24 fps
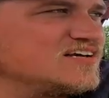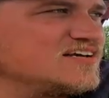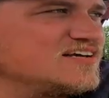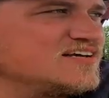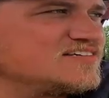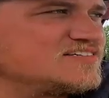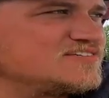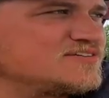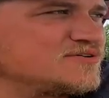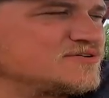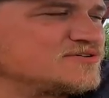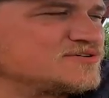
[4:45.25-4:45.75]

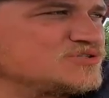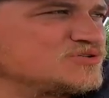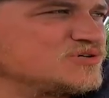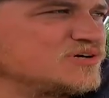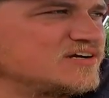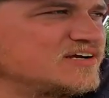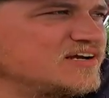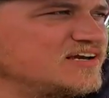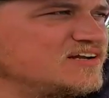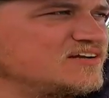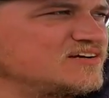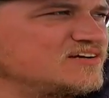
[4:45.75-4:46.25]
Is there a
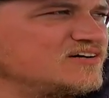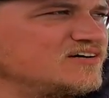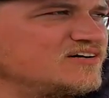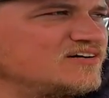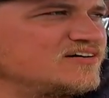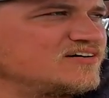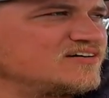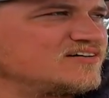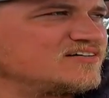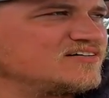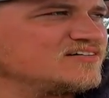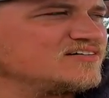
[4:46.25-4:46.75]
truck in a
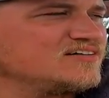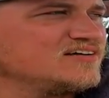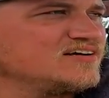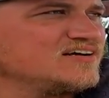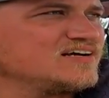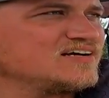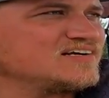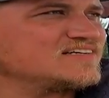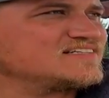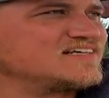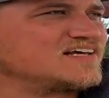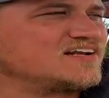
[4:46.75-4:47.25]
car?
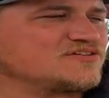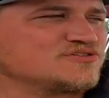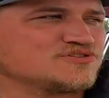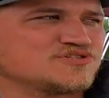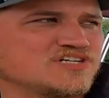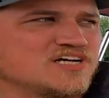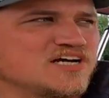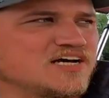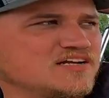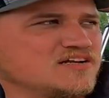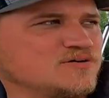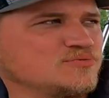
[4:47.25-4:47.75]
It's not another
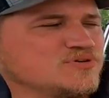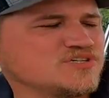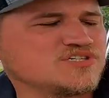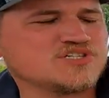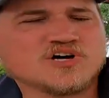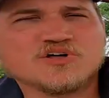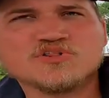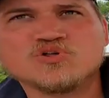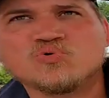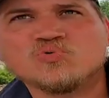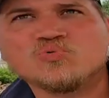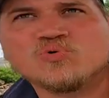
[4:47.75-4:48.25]
shot. We're in
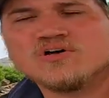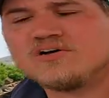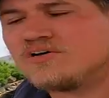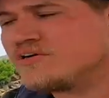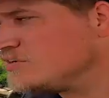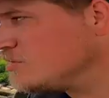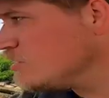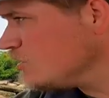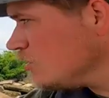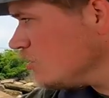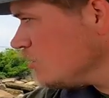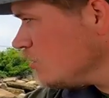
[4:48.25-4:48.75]
the,
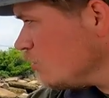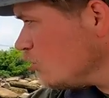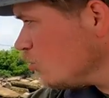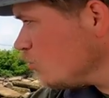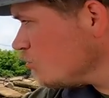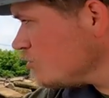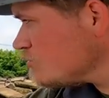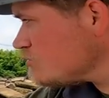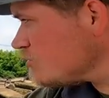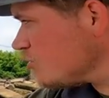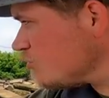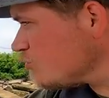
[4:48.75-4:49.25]
same
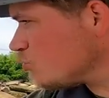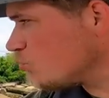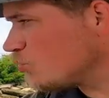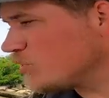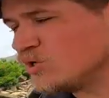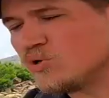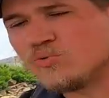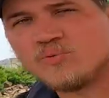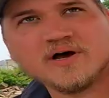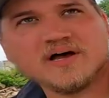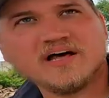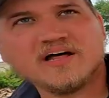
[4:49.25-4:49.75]
area. We saw the
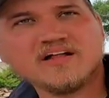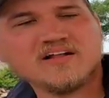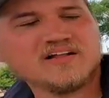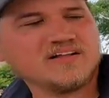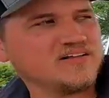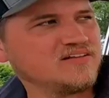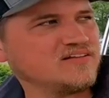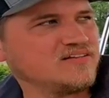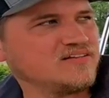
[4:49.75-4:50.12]
wheel well.